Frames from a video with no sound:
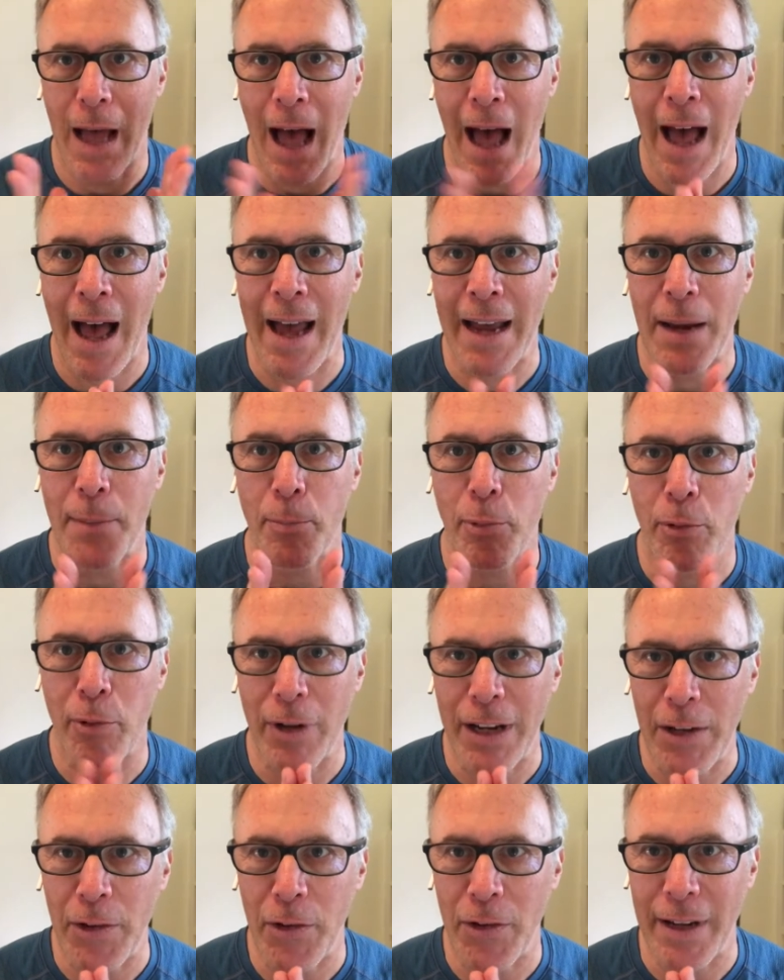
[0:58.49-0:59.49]
I
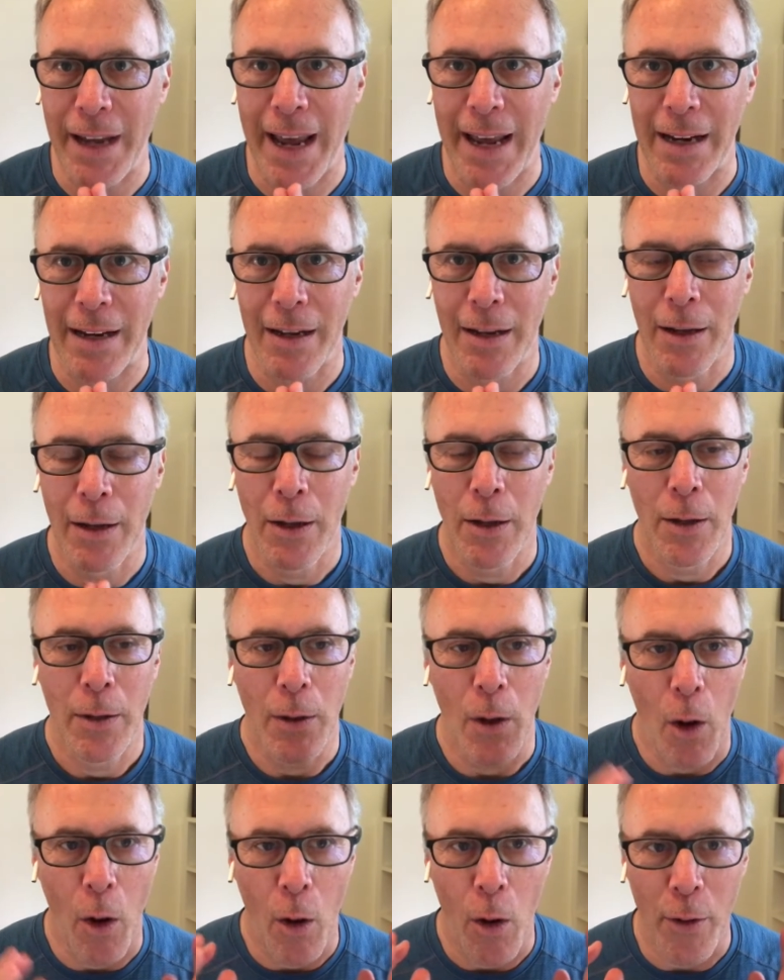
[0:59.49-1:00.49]
appreciate
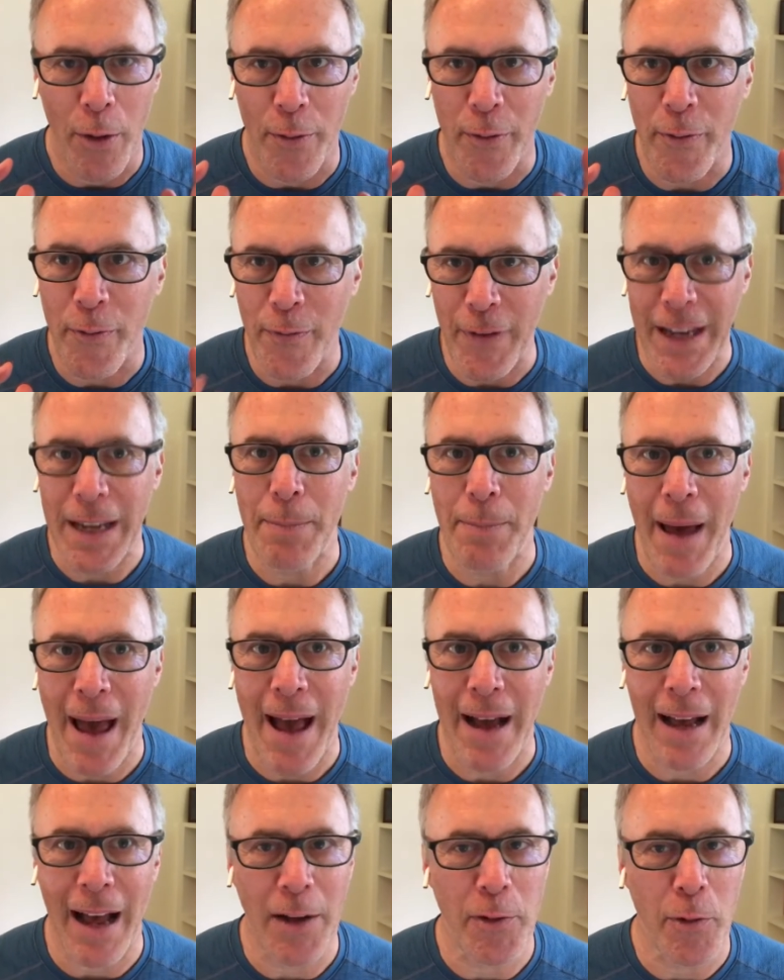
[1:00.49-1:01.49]
all the
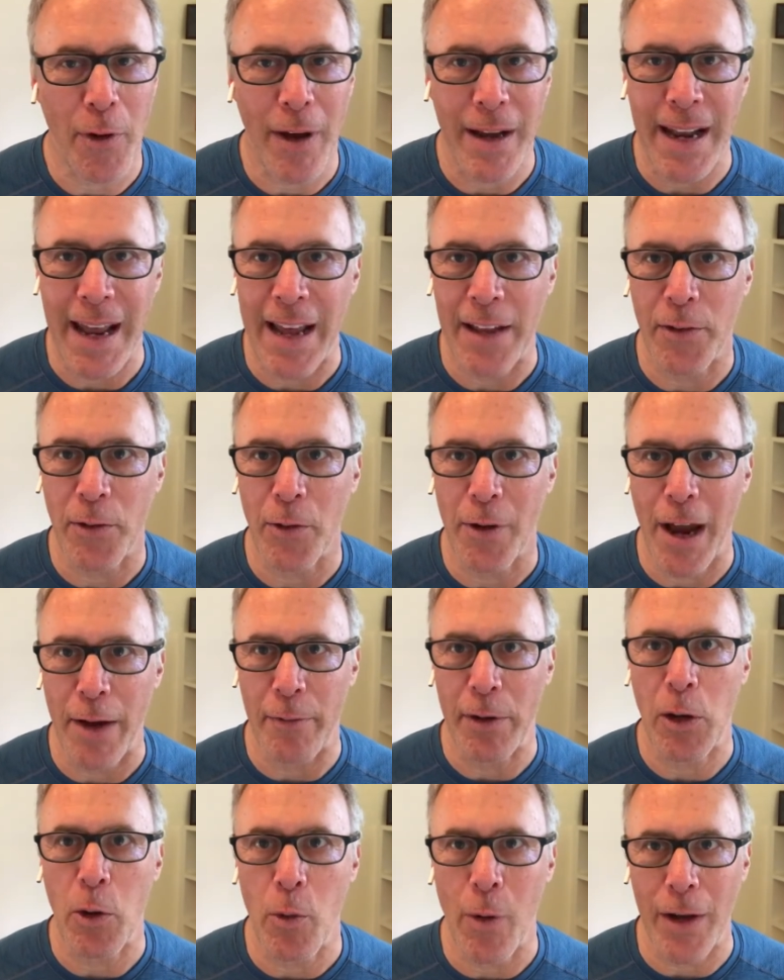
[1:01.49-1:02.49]
feedback. I try to answer
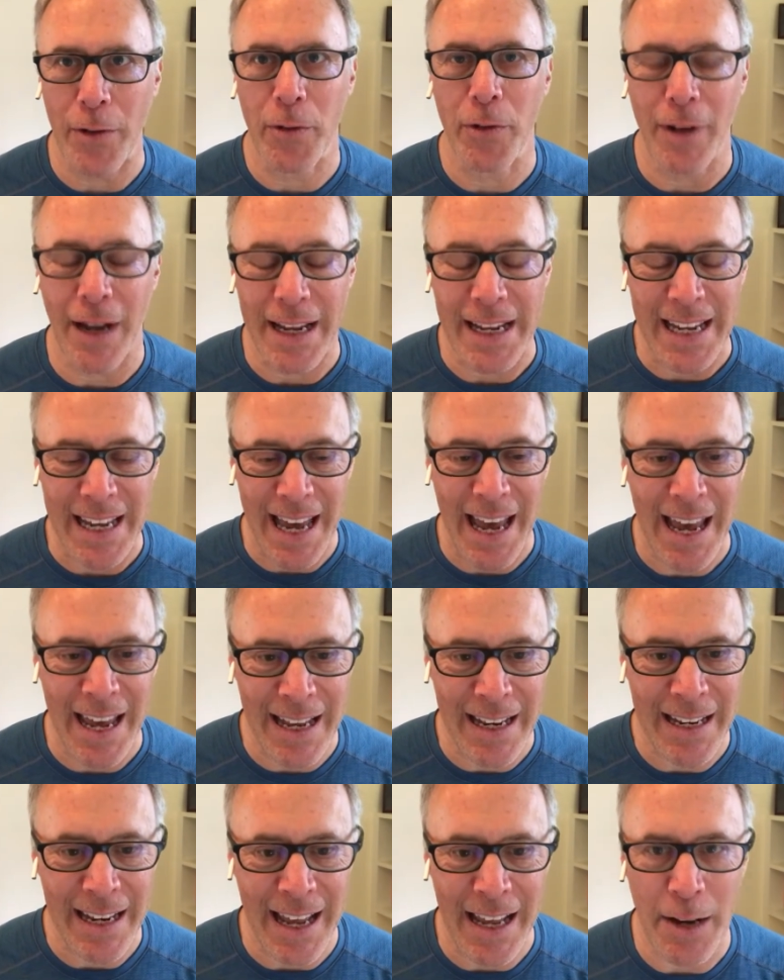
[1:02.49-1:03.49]
every question I
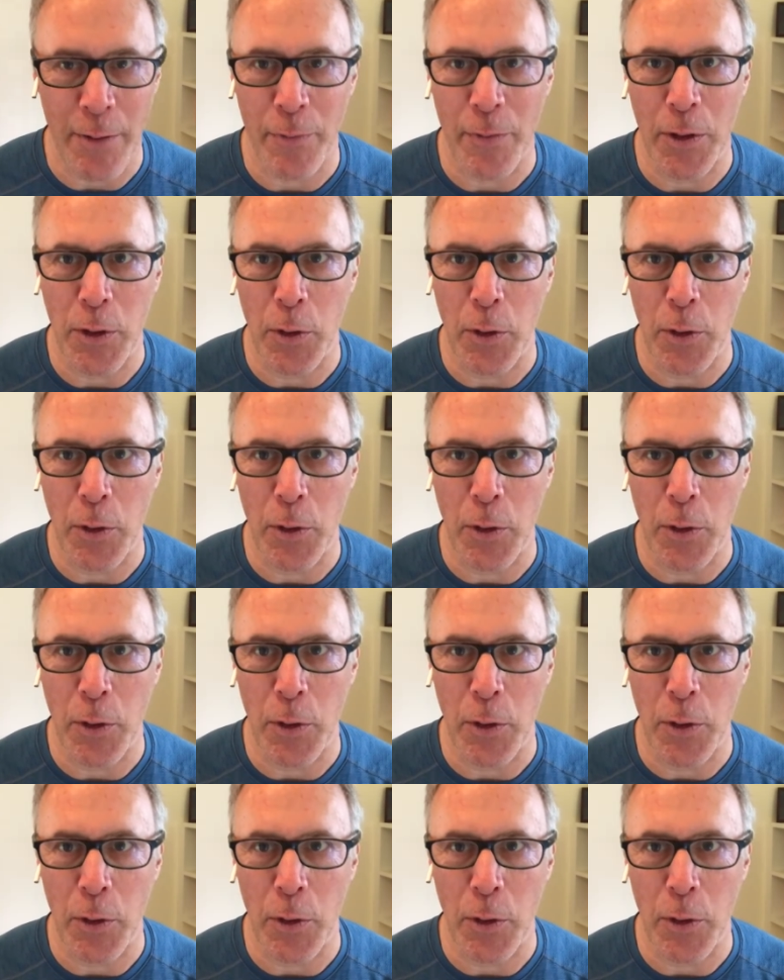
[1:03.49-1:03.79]
can. And if